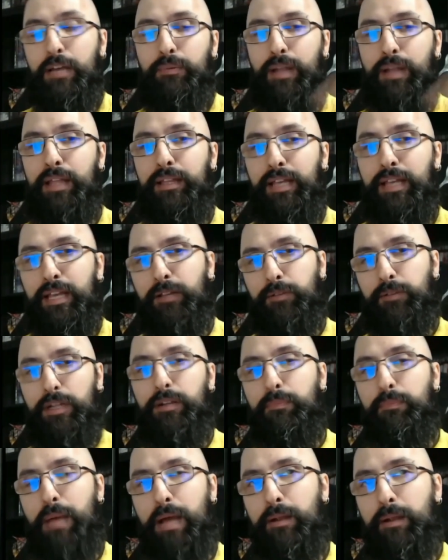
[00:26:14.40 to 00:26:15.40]
right?
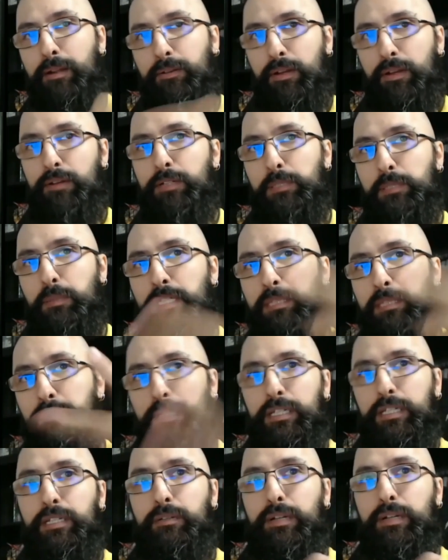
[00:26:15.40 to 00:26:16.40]
Greater power, greater
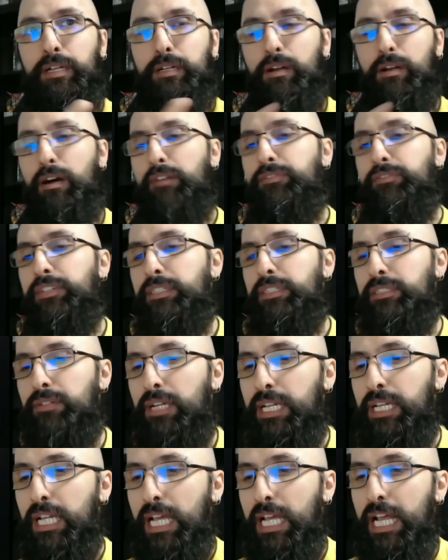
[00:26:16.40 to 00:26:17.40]
responsibility, greater confidence,
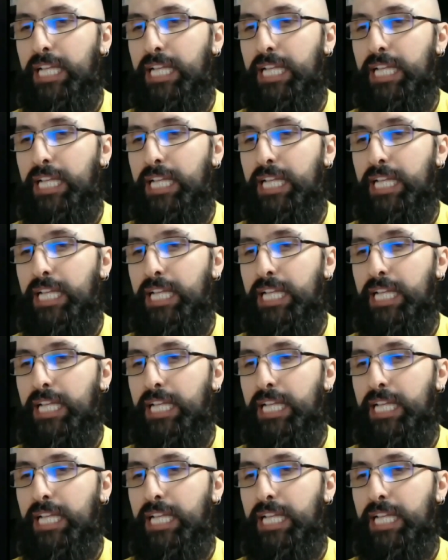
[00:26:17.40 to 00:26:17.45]
right?